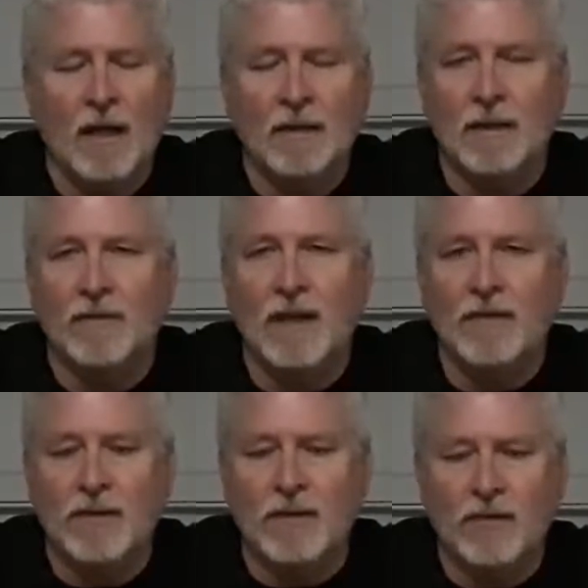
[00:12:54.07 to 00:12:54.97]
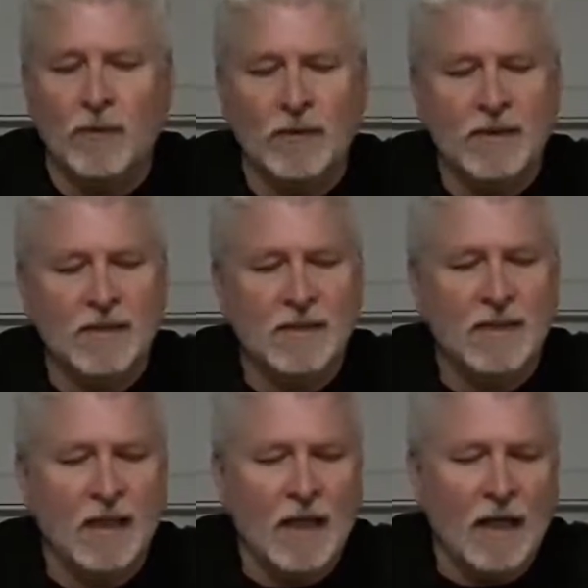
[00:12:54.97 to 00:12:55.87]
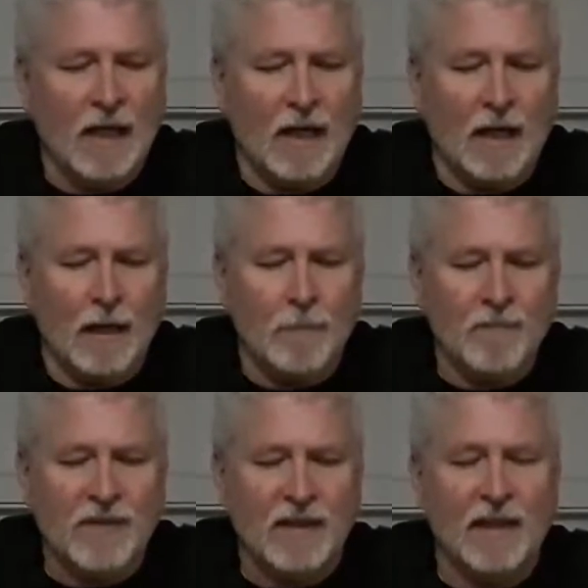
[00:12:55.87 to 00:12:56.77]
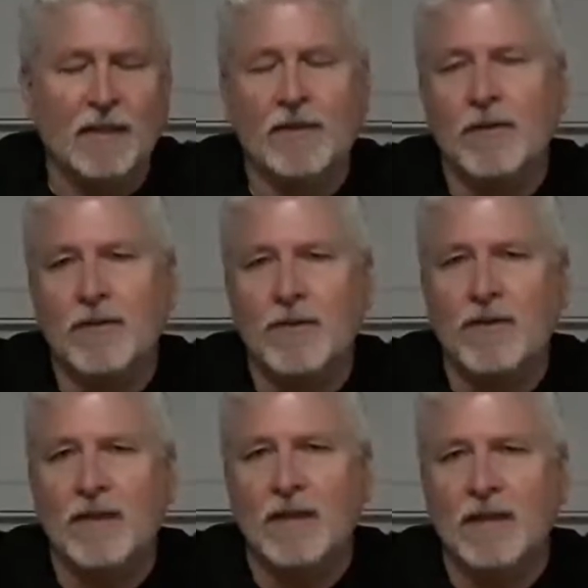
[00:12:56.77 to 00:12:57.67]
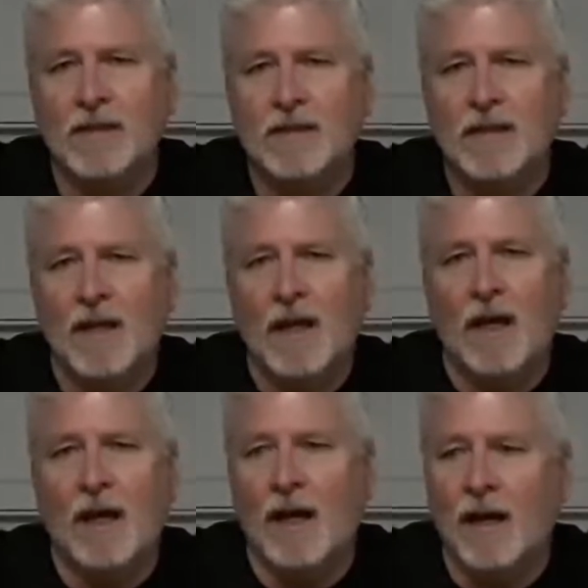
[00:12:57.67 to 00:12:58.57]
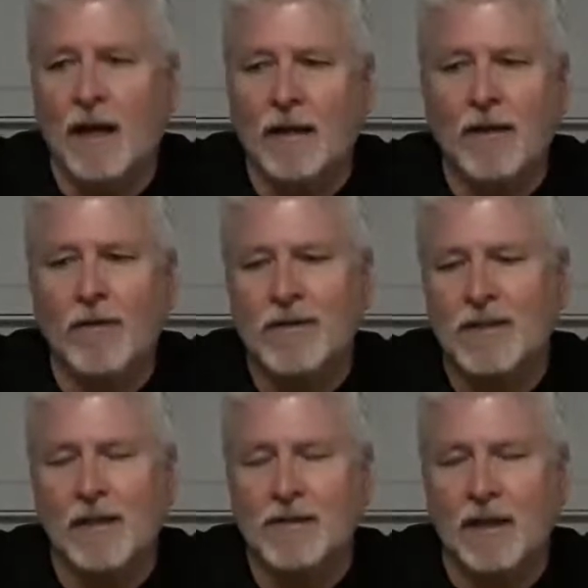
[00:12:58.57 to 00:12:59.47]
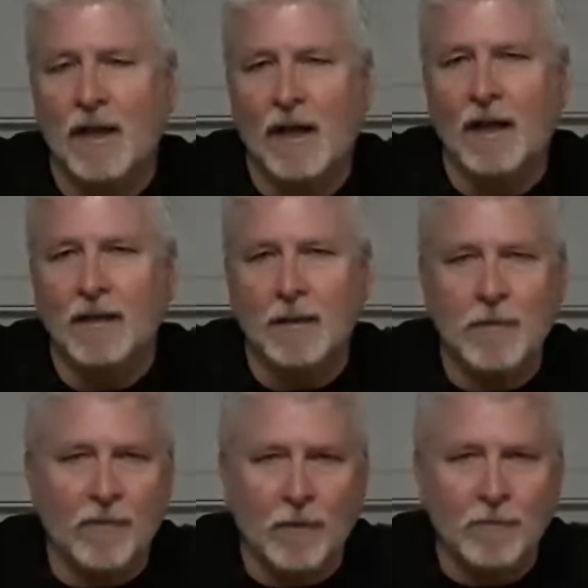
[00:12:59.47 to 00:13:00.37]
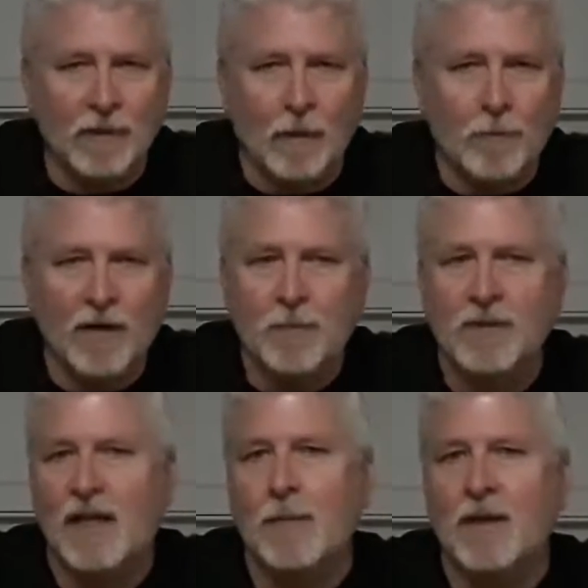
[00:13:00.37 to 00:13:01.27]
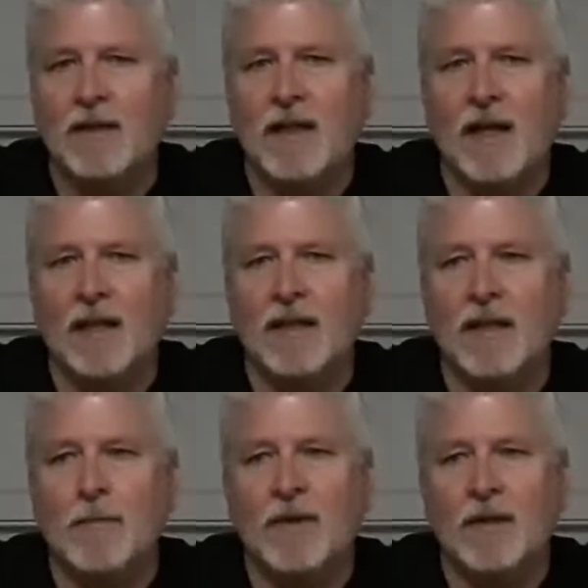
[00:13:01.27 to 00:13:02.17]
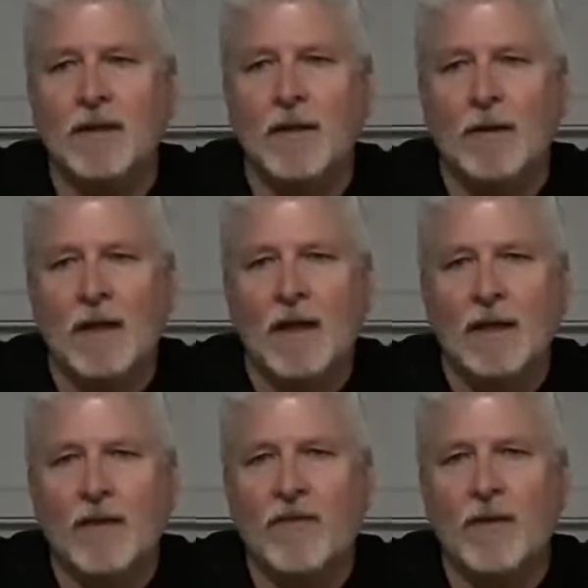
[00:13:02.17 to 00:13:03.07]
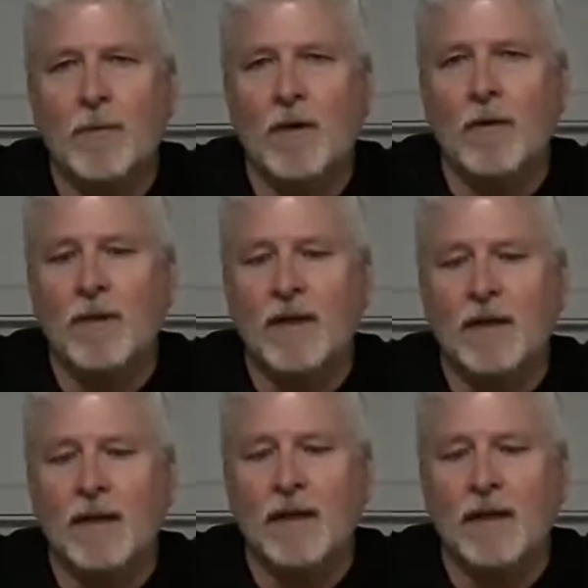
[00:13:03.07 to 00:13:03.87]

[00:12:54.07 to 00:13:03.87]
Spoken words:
Live life to its fullest. Get out there and do things. I know this sounds kind of odd coming from a prepper type mentality, but you know, live for the moment